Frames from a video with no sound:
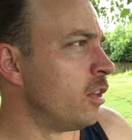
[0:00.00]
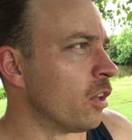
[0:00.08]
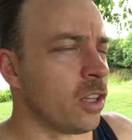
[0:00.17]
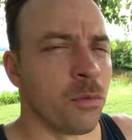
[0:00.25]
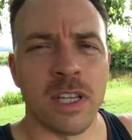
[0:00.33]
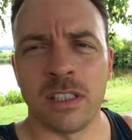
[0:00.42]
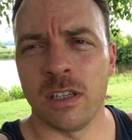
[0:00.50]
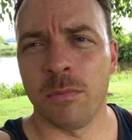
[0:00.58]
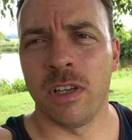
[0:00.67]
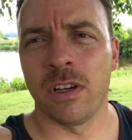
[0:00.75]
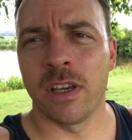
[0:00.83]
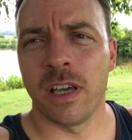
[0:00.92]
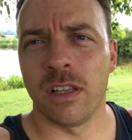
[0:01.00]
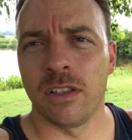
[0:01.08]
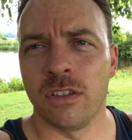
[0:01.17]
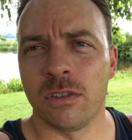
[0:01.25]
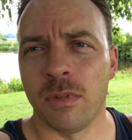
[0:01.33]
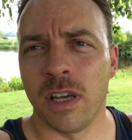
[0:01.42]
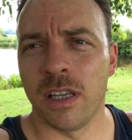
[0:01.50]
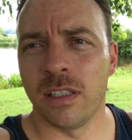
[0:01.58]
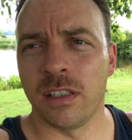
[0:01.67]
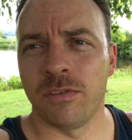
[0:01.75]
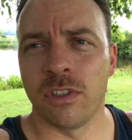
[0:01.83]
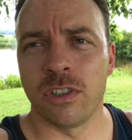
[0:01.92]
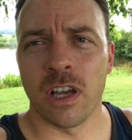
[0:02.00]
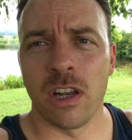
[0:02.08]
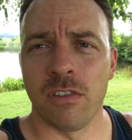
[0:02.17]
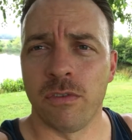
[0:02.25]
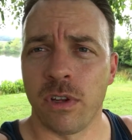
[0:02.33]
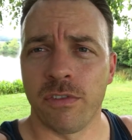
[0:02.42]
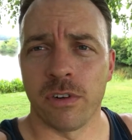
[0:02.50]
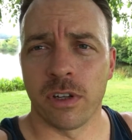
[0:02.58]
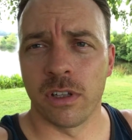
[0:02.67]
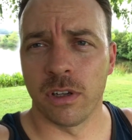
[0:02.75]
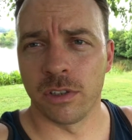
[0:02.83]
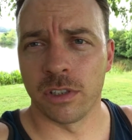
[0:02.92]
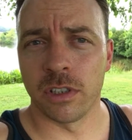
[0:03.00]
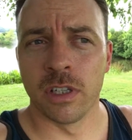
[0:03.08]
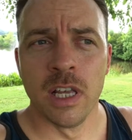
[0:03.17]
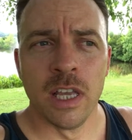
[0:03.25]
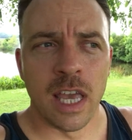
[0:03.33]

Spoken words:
The only reason to be okay to lose money is if you're trying to avoid foreclosure